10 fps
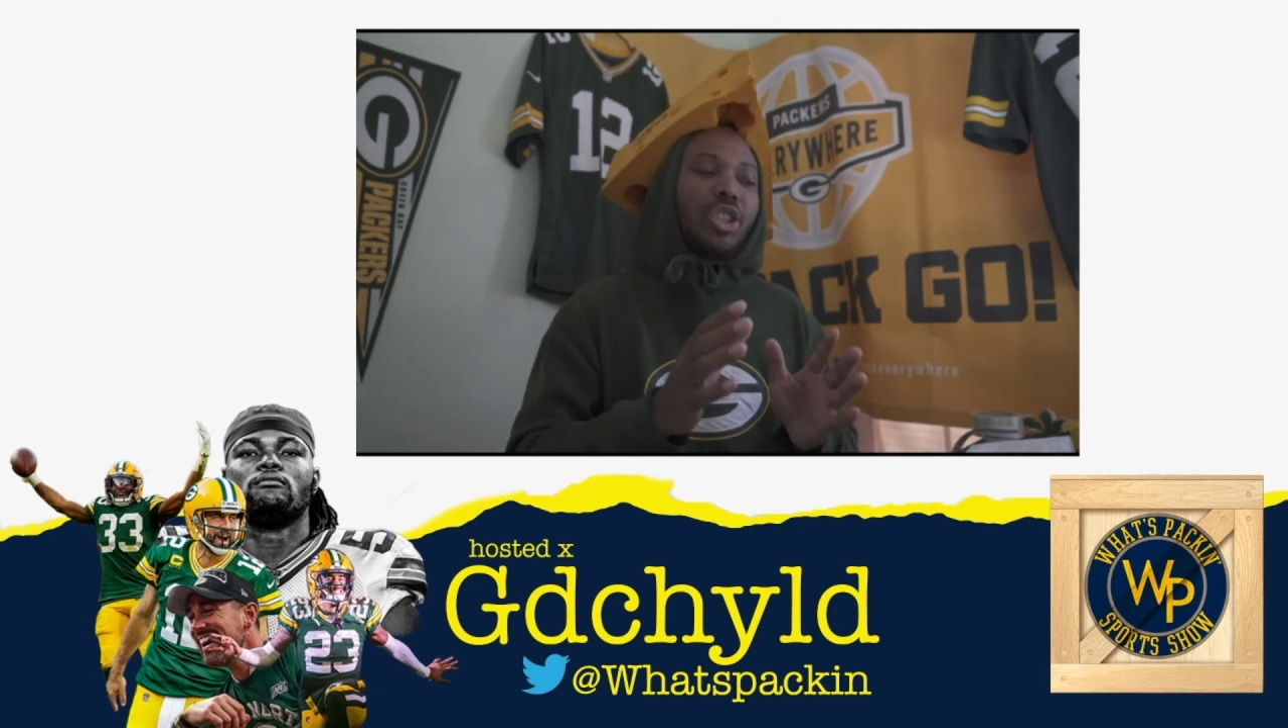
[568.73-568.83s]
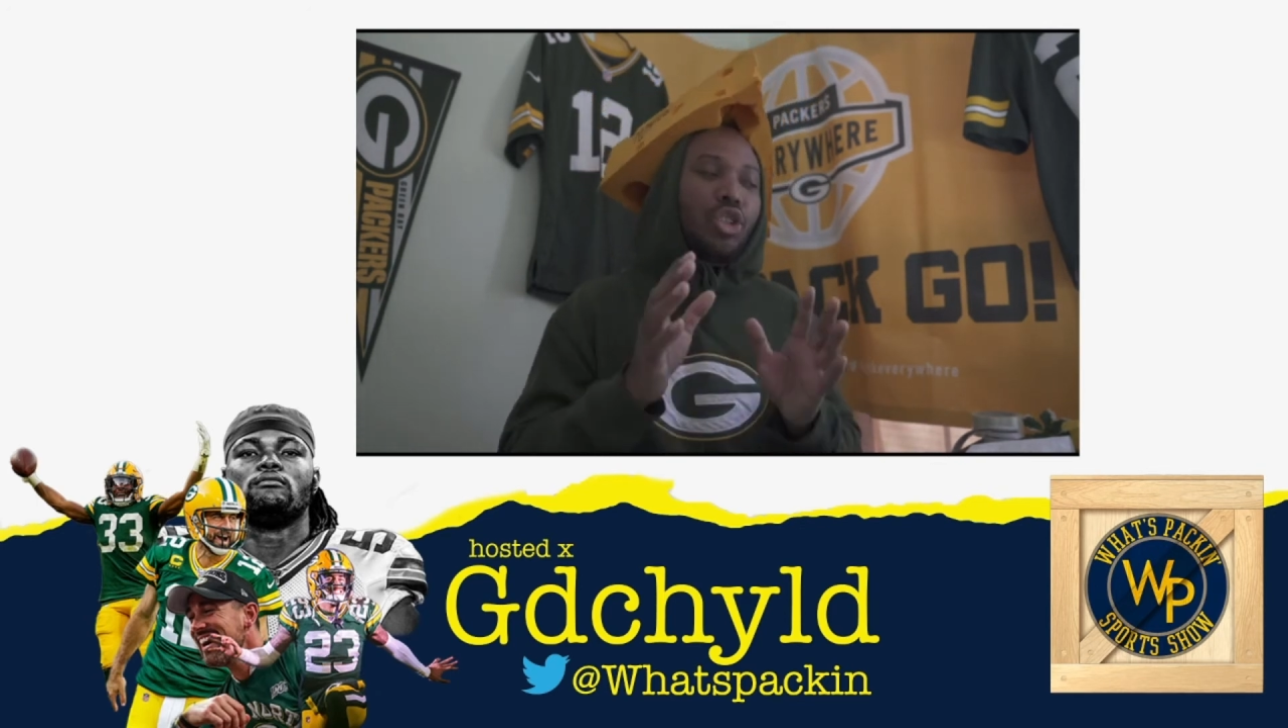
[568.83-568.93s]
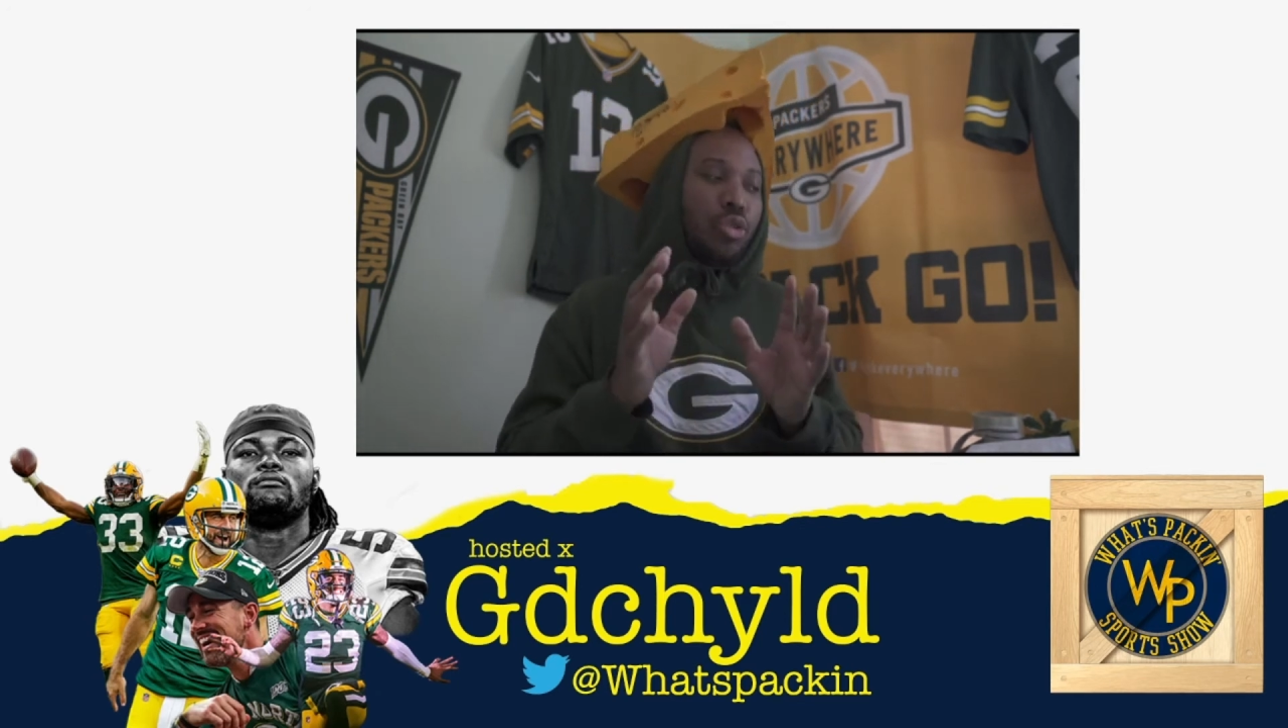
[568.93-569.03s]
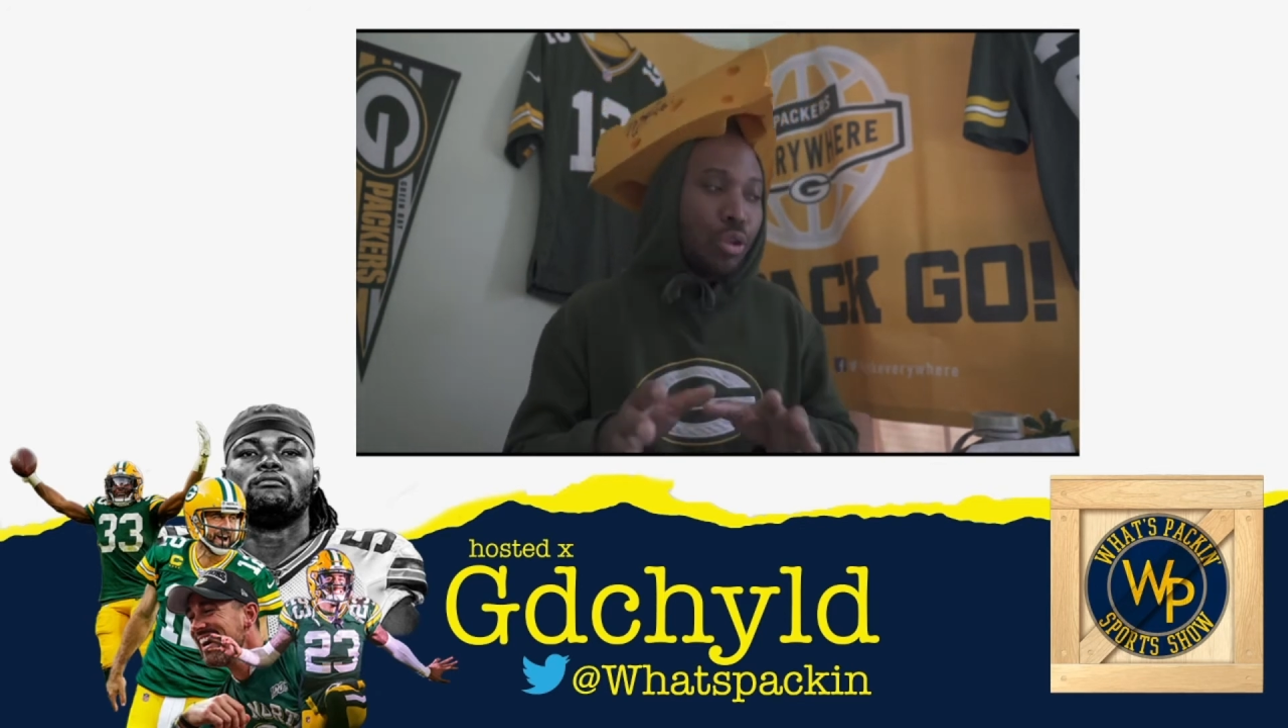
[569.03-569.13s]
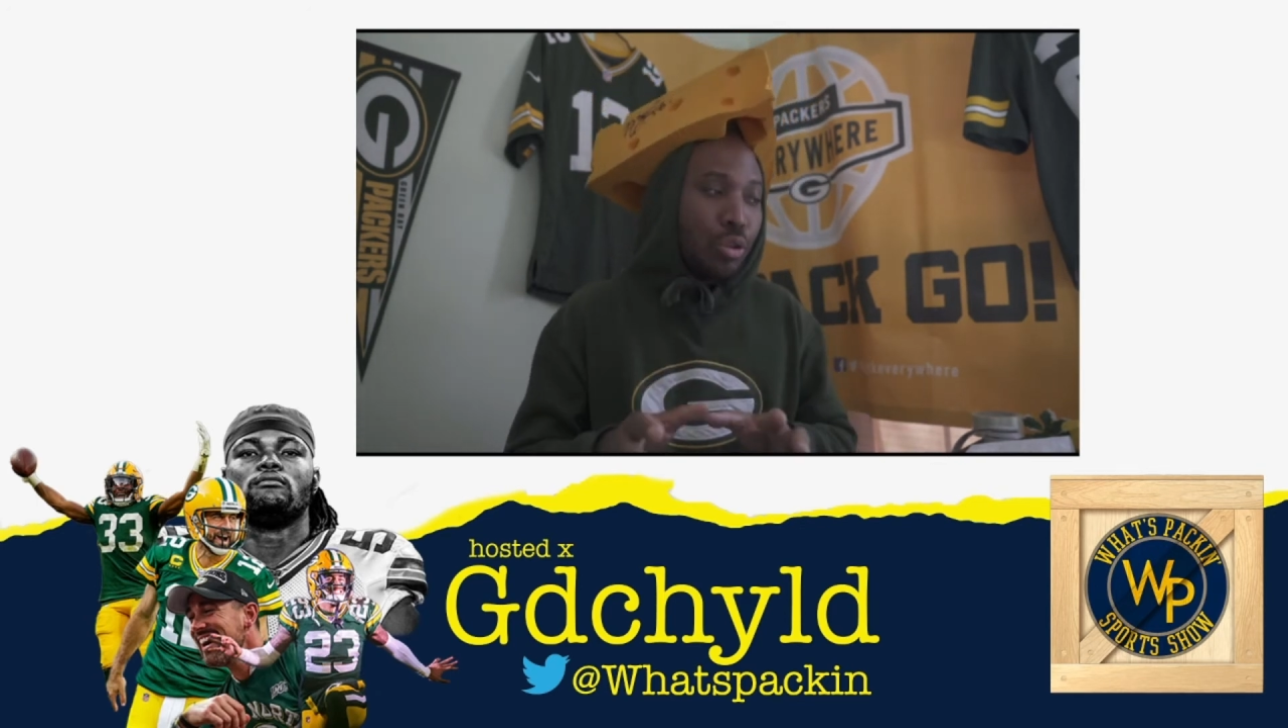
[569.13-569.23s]

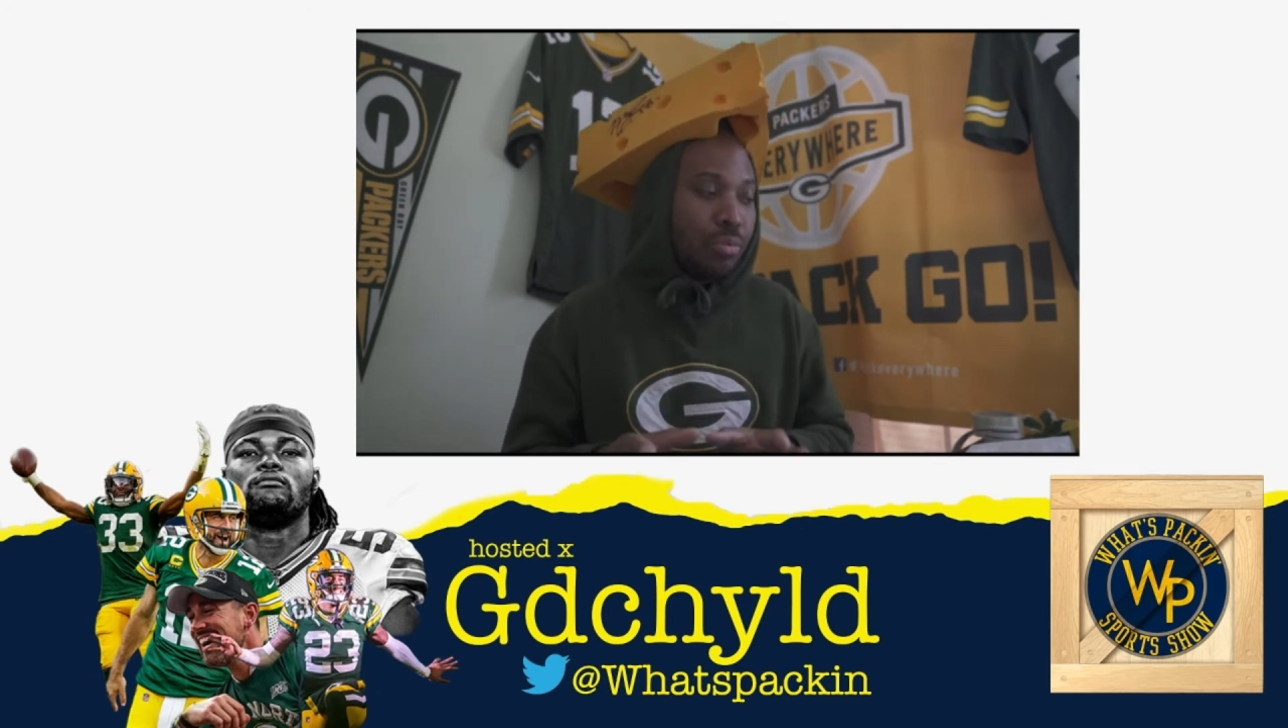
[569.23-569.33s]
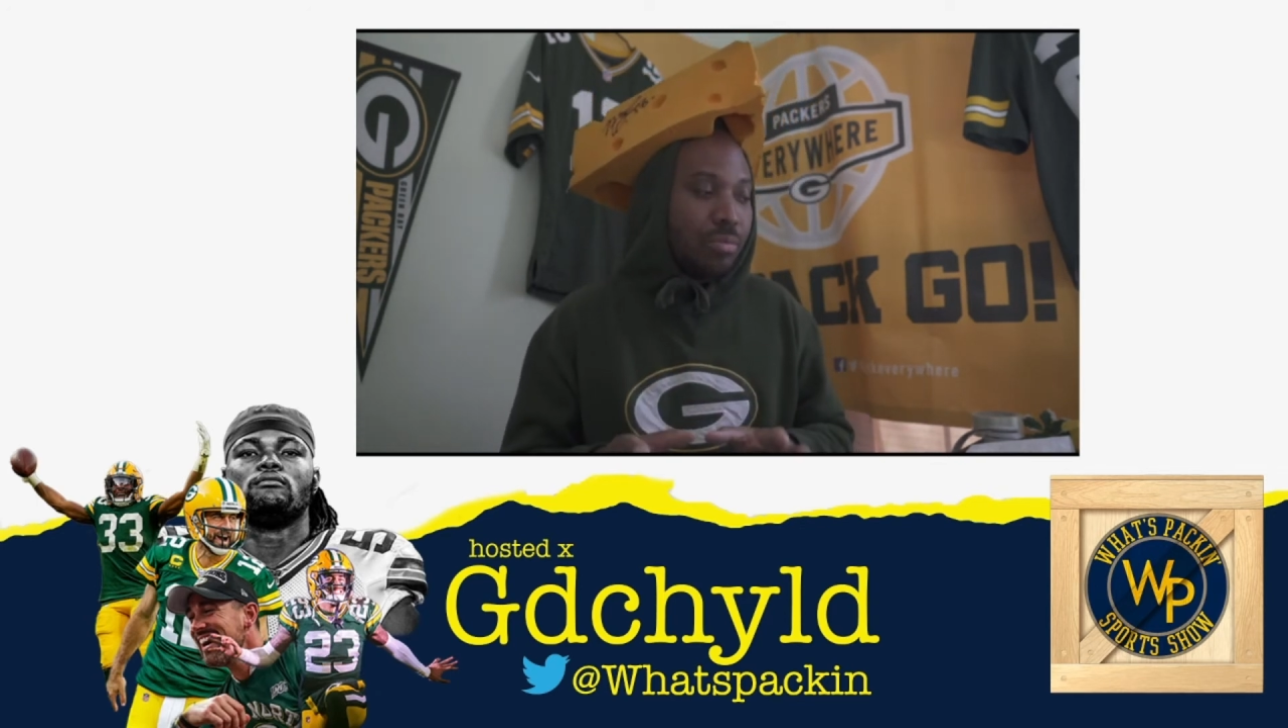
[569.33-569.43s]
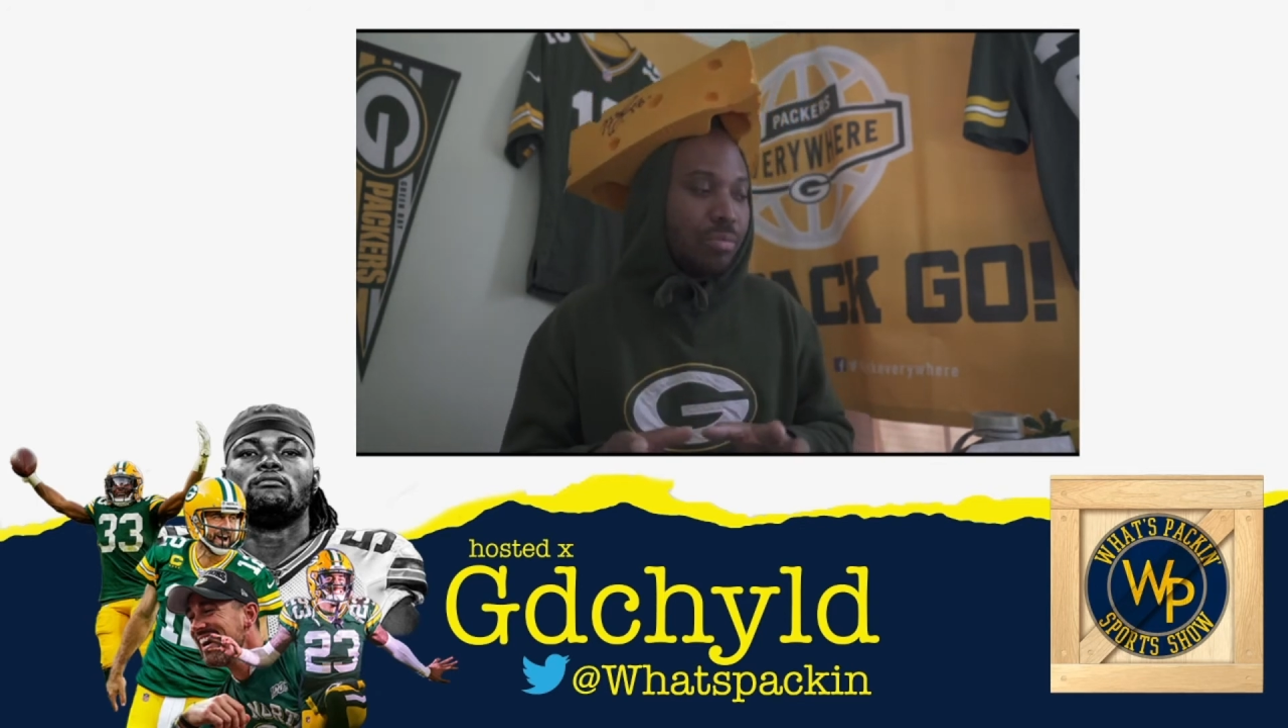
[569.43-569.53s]
true,